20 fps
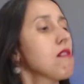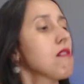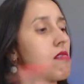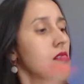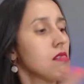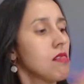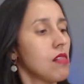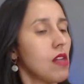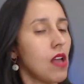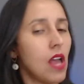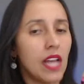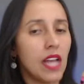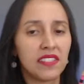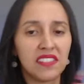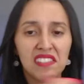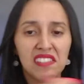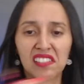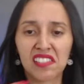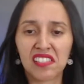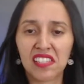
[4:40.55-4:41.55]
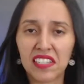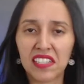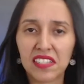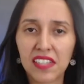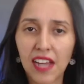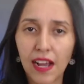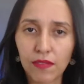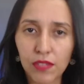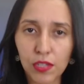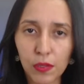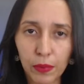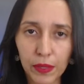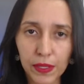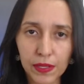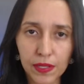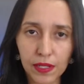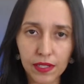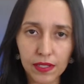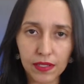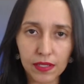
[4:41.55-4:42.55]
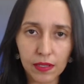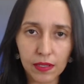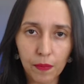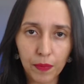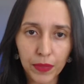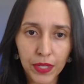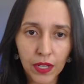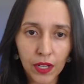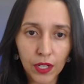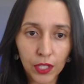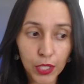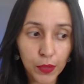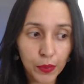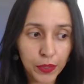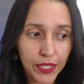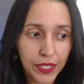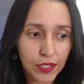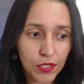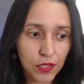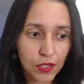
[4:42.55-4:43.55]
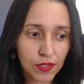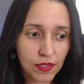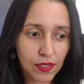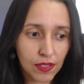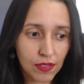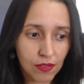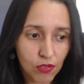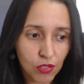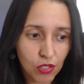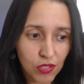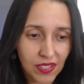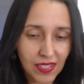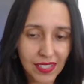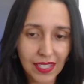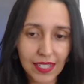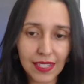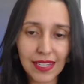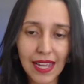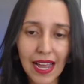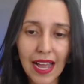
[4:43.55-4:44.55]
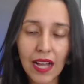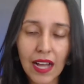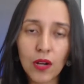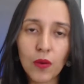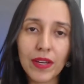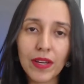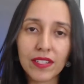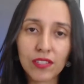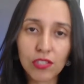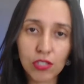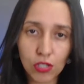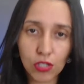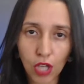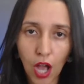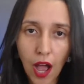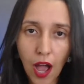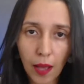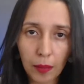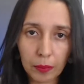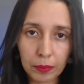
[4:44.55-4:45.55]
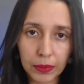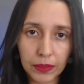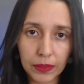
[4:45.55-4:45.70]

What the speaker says: Let's get down to business. You will need to sit down and stop.